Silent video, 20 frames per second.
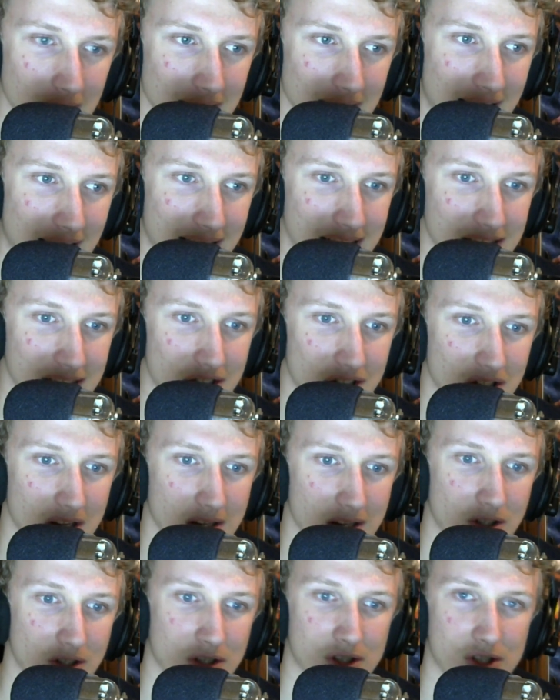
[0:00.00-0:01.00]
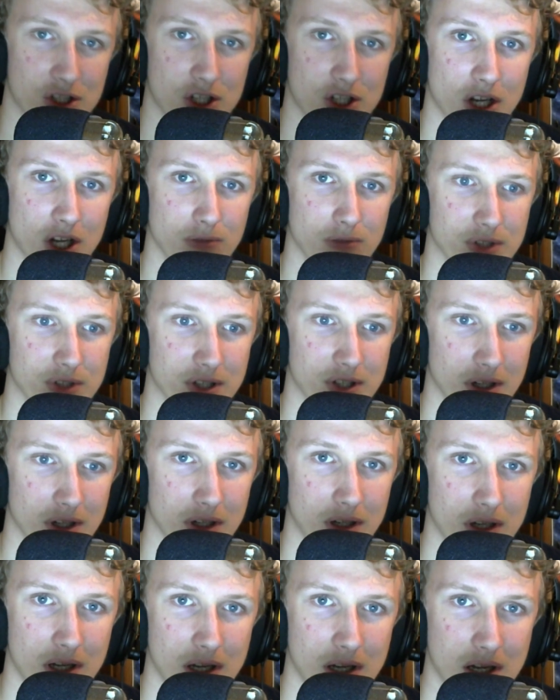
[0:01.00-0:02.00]
and it's it just shows that
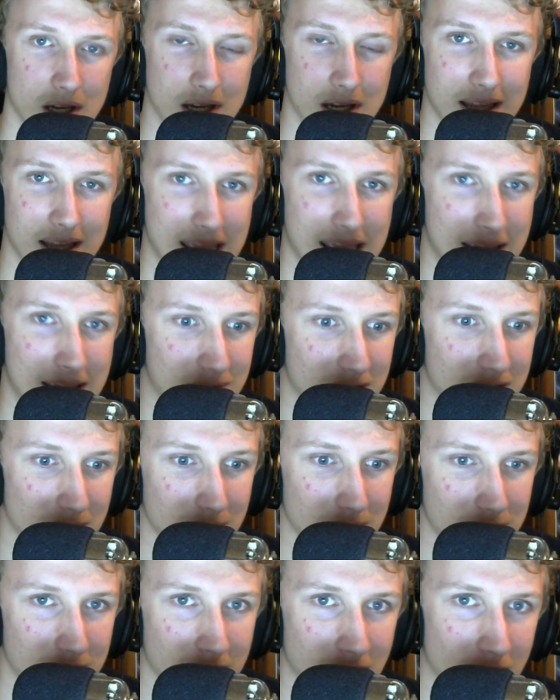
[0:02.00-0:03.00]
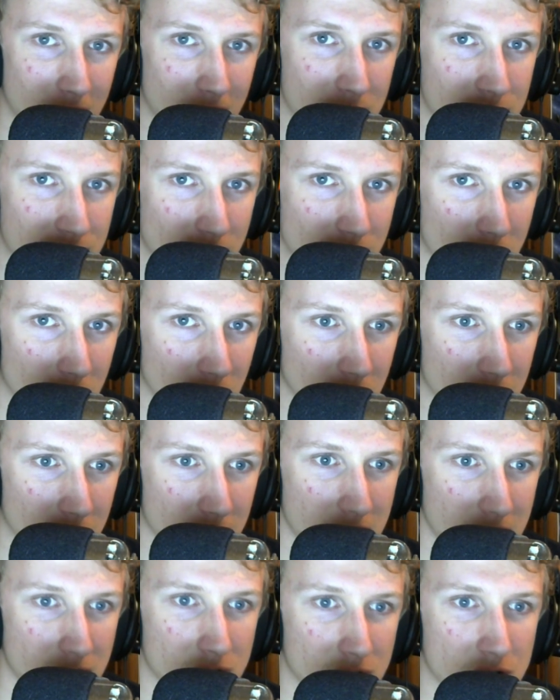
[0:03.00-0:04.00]
if something goes wrong,
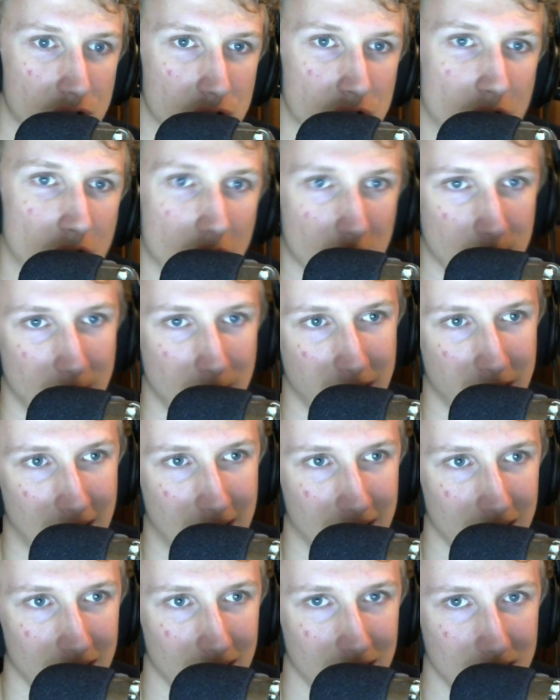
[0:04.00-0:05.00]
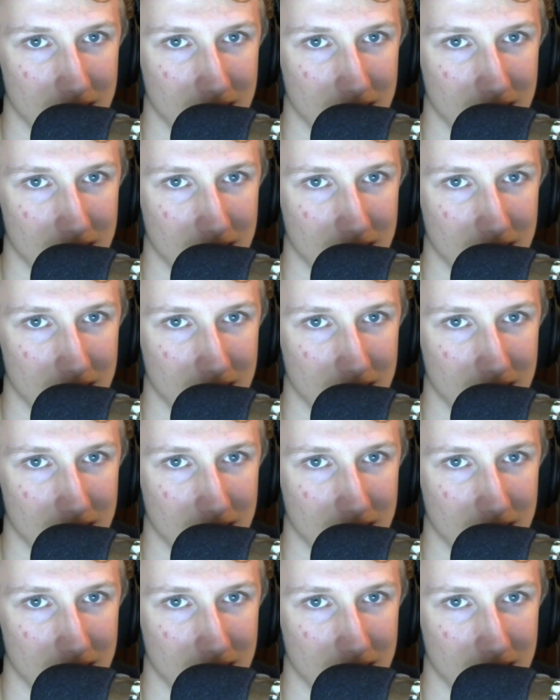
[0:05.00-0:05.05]
you just chuck money at it.